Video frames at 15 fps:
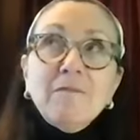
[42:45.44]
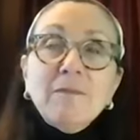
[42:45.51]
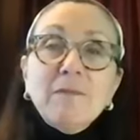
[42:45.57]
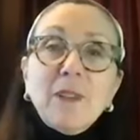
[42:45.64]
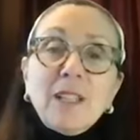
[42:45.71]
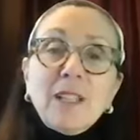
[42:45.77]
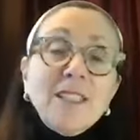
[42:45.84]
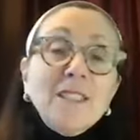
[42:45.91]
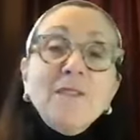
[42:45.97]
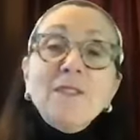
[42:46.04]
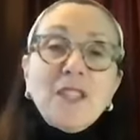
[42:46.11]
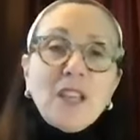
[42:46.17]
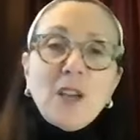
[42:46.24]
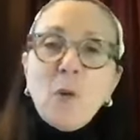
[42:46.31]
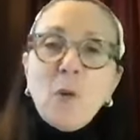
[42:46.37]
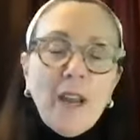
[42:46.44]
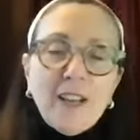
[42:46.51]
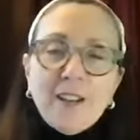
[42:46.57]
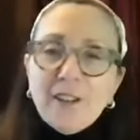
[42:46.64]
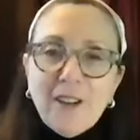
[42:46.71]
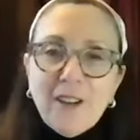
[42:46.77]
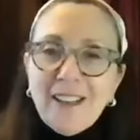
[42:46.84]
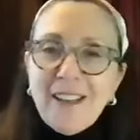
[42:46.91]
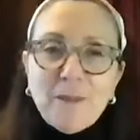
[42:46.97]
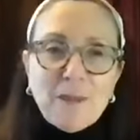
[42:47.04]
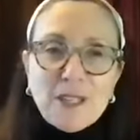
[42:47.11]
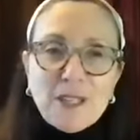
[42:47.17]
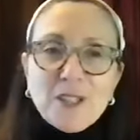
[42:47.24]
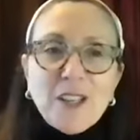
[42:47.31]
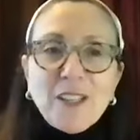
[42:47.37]
relative to the equator and how
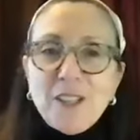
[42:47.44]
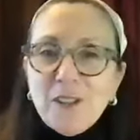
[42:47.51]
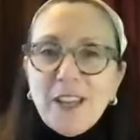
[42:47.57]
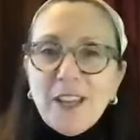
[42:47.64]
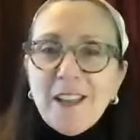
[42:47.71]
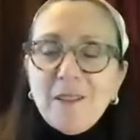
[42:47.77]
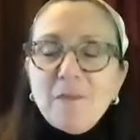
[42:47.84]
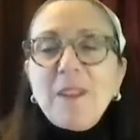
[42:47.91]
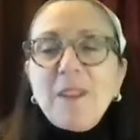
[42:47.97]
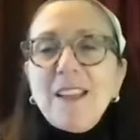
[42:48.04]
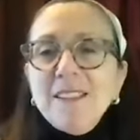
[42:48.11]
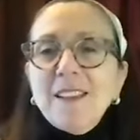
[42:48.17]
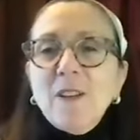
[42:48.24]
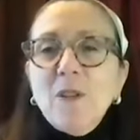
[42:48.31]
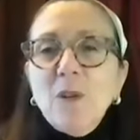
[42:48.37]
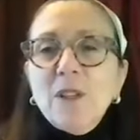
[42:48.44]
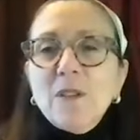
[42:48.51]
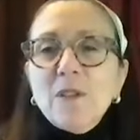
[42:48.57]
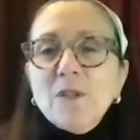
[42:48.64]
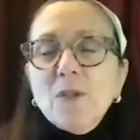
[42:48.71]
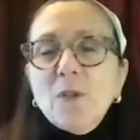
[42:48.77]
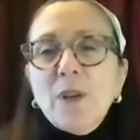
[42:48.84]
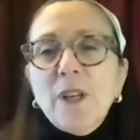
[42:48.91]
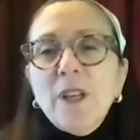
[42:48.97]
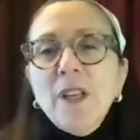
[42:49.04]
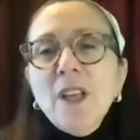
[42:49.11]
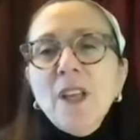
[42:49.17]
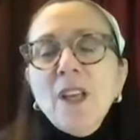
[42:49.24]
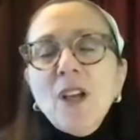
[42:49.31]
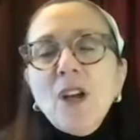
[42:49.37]
much sun you get. But that's like a whole other story.
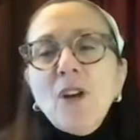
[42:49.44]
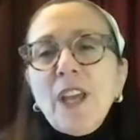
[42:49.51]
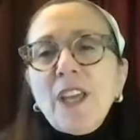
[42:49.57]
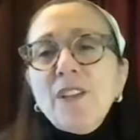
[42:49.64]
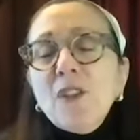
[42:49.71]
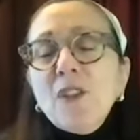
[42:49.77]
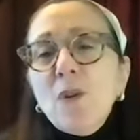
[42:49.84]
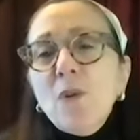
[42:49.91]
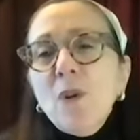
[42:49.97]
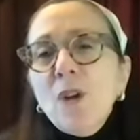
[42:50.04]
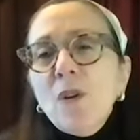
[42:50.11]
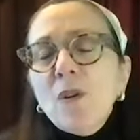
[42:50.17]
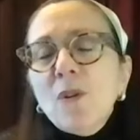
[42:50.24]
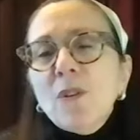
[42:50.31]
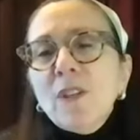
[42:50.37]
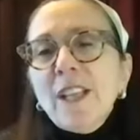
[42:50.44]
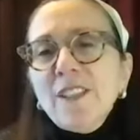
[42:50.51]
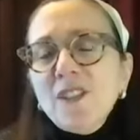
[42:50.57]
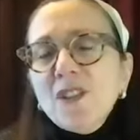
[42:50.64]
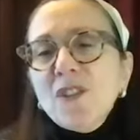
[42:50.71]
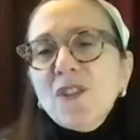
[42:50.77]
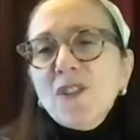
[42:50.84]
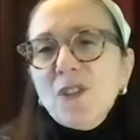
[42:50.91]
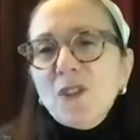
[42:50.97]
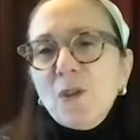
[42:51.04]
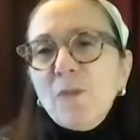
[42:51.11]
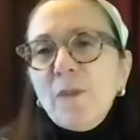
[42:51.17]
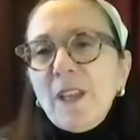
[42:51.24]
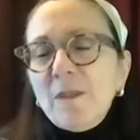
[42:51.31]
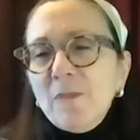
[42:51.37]
Okay, so let's just
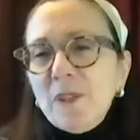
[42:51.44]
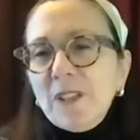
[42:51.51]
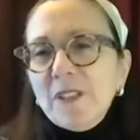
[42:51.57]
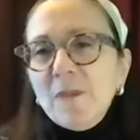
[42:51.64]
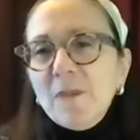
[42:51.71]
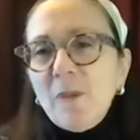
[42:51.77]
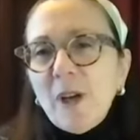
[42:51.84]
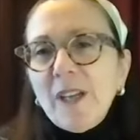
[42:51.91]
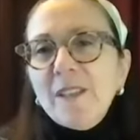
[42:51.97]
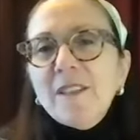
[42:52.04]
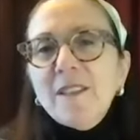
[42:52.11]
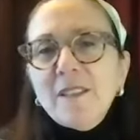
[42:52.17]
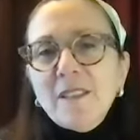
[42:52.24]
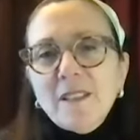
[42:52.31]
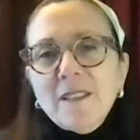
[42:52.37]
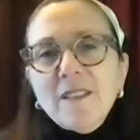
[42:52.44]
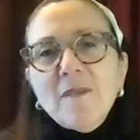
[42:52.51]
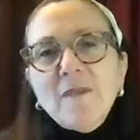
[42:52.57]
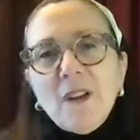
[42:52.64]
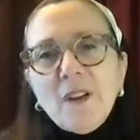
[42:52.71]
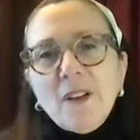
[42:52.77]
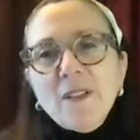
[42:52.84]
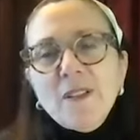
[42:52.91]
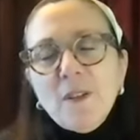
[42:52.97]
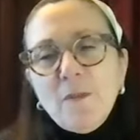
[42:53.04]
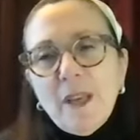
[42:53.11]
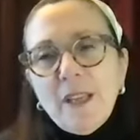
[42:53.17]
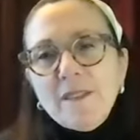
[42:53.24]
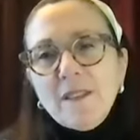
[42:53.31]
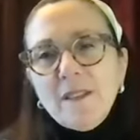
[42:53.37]
assume that implicit bias exists in various
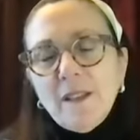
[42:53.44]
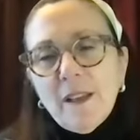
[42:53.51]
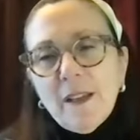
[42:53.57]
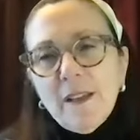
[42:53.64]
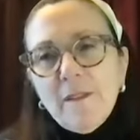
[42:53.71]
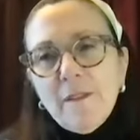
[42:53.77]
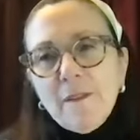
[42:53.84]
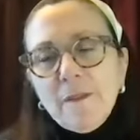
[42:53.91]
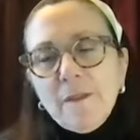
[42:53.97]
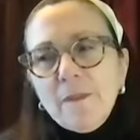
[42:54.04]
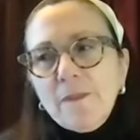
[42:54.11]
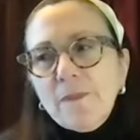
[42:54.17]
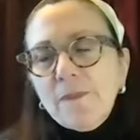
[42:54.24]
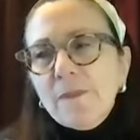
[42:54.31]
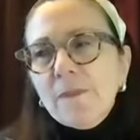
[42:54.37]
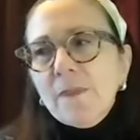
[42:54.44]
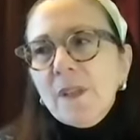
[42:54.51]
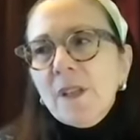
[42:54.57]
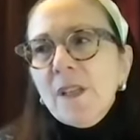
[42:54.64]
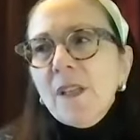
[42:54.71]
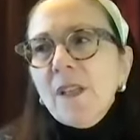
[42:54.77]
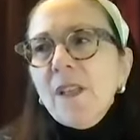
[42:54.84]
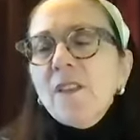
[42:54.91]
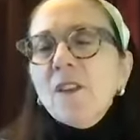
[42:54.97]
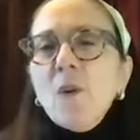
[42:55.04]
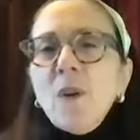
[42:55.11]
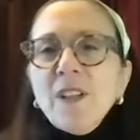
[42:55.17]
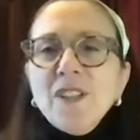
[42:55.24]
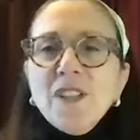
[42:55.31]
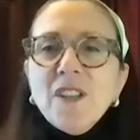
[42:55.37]
domains in life. The
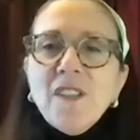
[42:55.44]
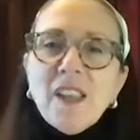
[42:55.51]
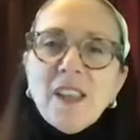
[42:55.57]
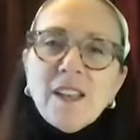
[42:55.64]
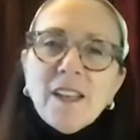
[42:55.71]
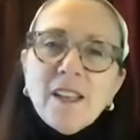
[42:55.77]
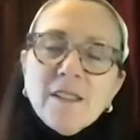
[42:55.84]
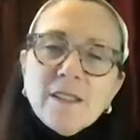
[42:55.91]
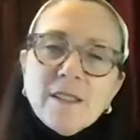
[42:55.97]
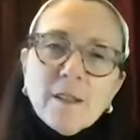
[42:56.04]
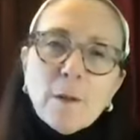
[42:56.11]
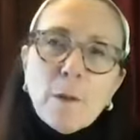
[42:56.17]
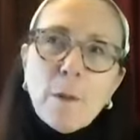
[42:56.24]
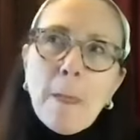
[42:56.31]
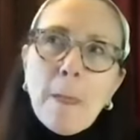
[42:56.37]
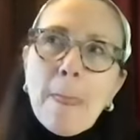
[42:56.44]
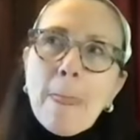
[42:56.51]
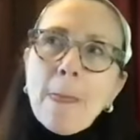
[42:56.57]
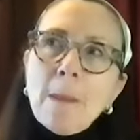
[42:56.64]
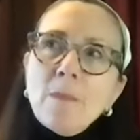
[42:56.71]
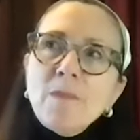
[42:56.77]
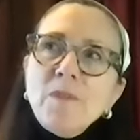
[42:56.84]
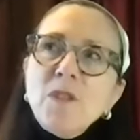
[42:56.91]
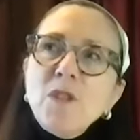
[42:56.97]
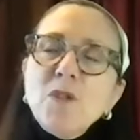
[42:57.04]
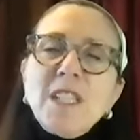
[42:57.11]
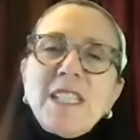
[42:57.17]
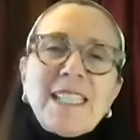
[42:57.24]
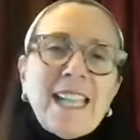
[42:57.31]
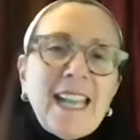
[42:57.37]
question then is, do
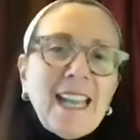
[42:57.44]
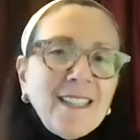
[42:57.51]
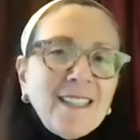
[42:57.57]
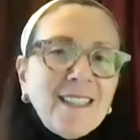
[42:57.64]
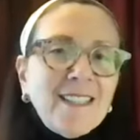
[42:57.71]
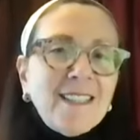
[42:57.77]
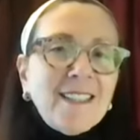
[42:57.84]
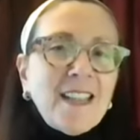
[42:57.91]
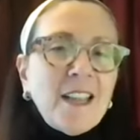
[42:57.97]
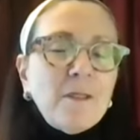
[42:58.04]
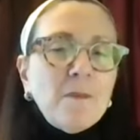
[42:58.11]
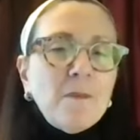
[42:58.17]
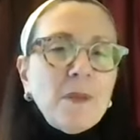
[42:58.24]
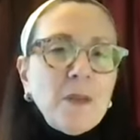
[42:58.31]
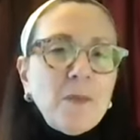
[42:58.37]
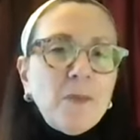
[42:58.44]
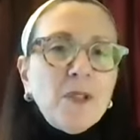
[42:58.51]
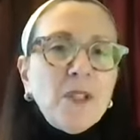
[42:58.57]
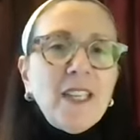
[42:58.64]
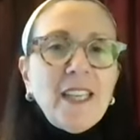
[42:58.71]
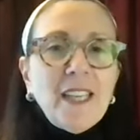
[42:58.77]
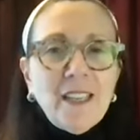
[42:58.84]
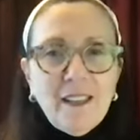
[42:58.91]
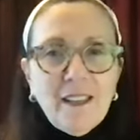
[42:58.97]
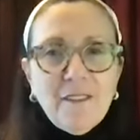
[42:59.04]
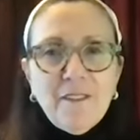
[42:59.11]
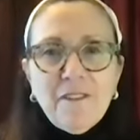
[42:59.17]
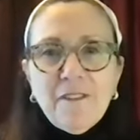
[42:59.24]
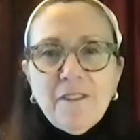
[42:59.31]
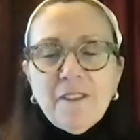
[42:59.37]
the tests that people
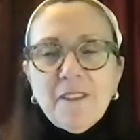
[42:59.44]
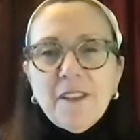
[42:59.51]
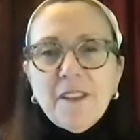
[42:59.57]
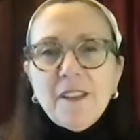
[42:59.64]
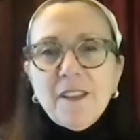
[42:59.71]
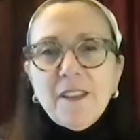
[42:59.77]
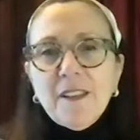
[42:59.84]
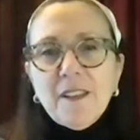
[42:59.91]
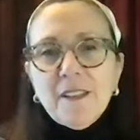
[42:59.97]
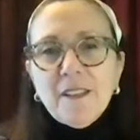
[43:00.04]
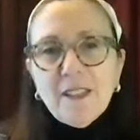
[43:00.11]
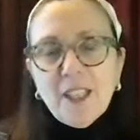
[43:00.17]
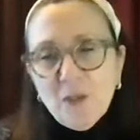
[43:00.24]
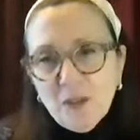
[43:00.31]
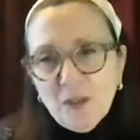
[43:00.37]
give that you